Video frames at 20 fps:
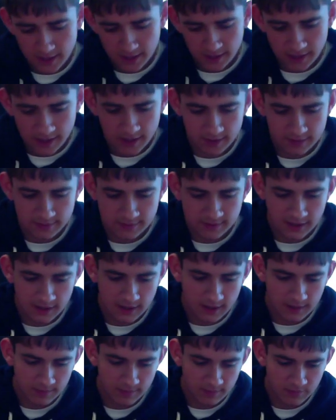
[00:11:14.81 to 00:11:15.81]
And
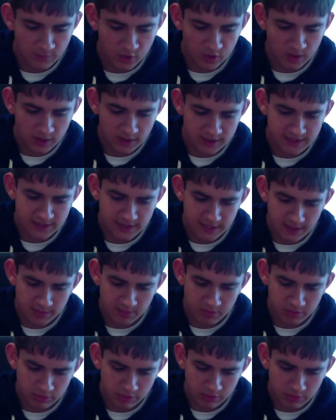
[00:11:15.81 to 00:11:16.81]
they're going to stay
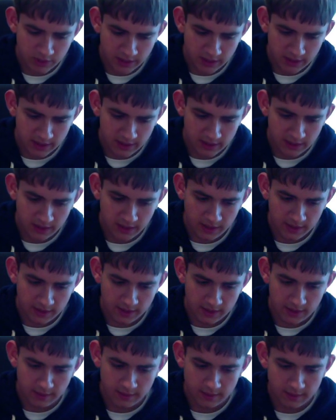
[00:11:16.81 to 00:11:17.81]
pretty clean
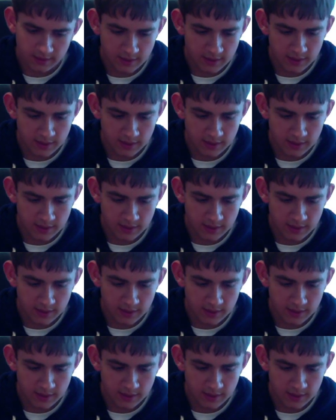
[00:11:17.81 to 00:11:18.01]
and